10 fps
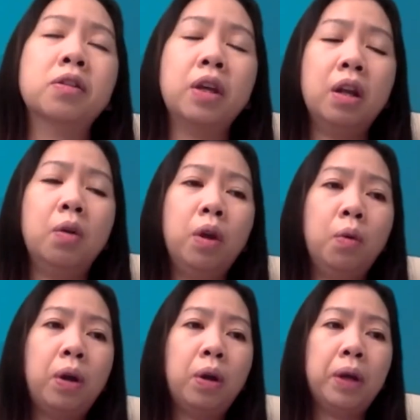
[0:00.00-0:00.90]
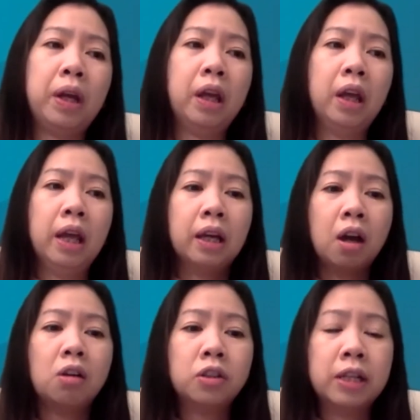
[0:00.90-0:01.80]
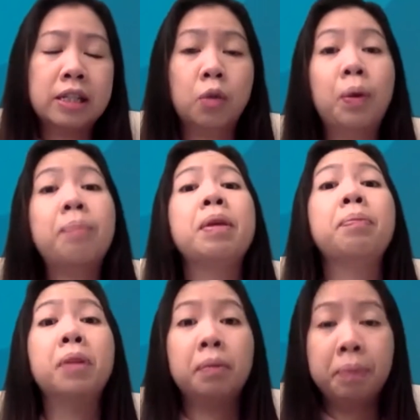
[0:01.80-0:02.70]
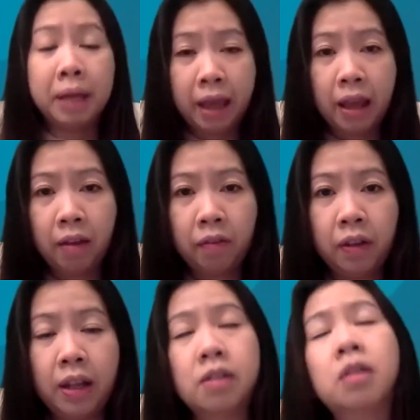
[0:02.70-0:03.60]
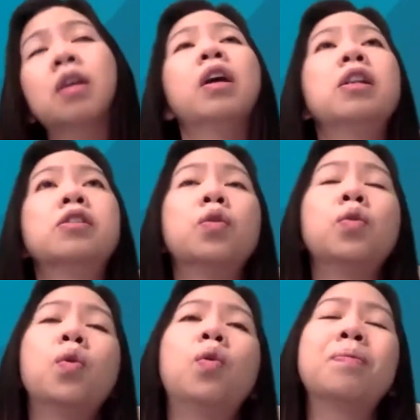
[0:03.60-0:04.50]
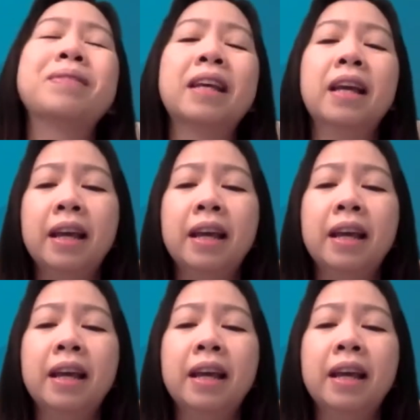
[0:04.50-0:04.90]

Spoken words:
So in one way, culture is the way people behave. It's the norms.